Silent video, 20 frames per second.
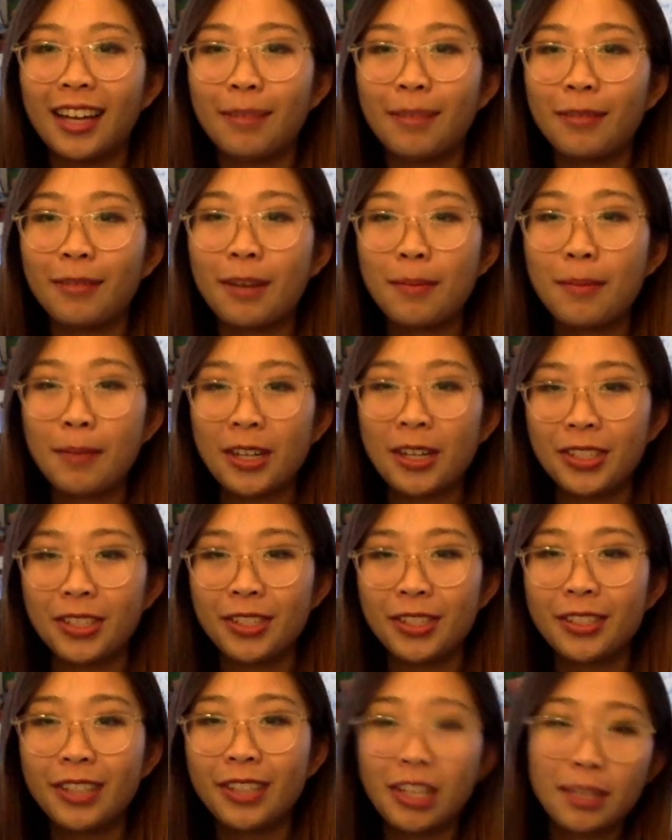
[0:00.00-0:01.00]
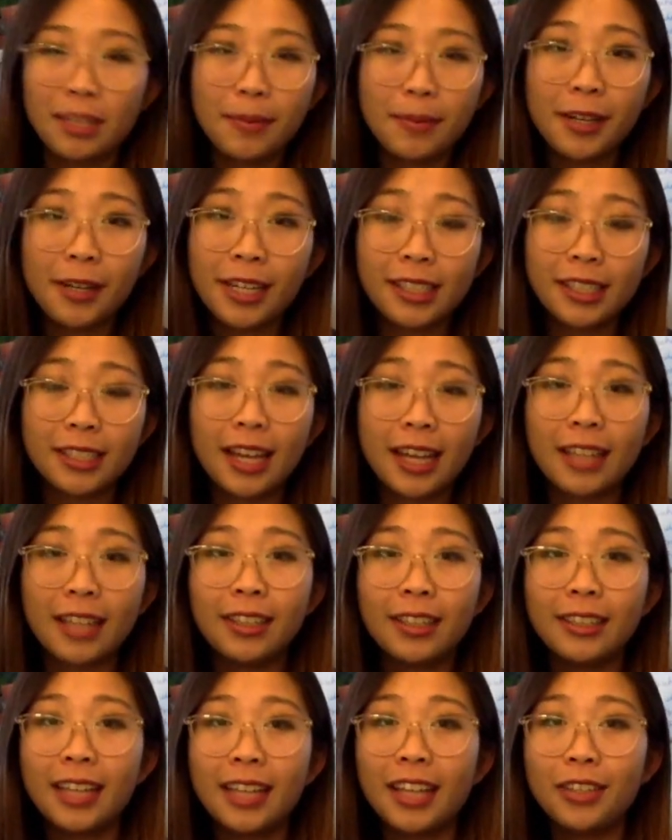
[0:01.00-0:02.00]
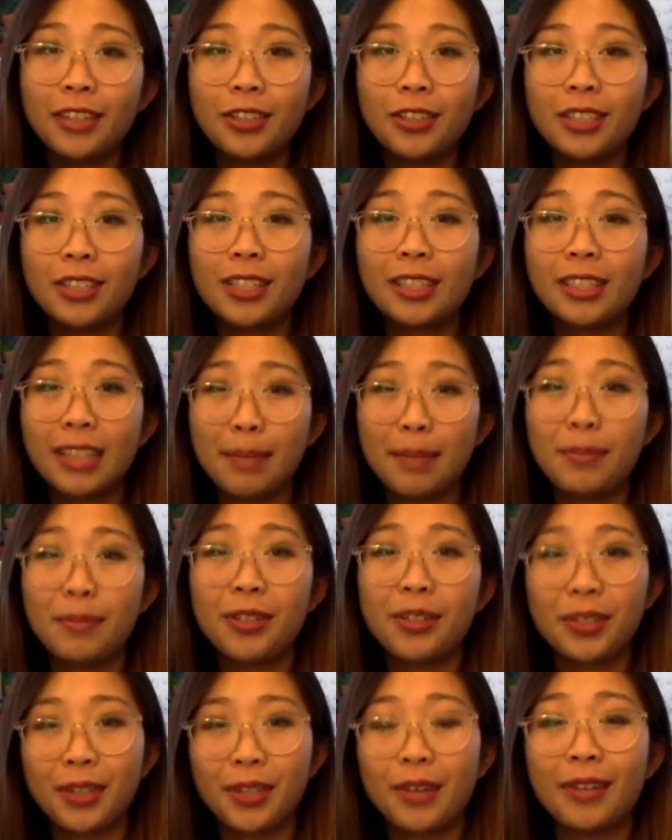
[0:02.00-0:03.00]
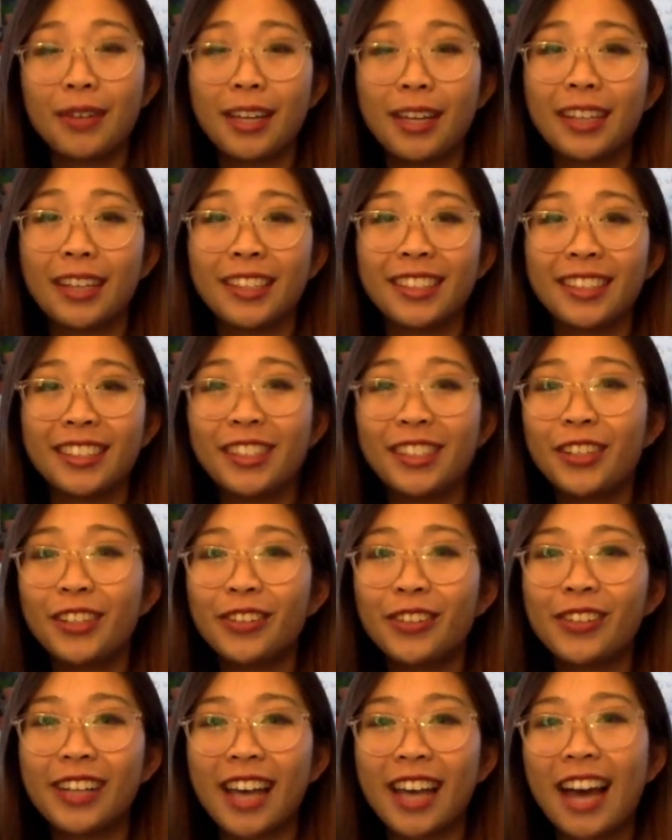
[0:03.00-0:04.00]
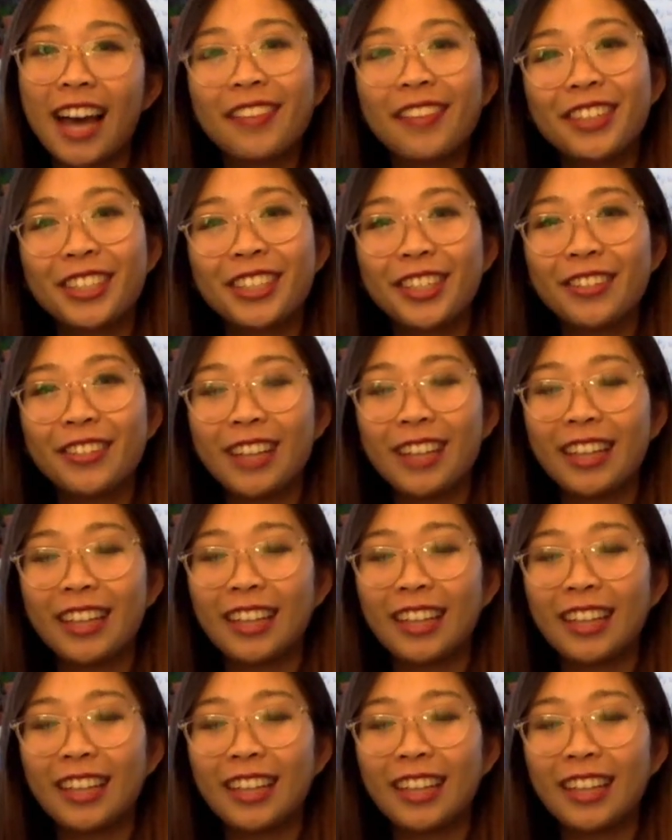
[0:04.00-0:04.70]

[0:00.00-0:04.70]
From personal experience, I learned that you should clip your toenails. You don't want to have your toenail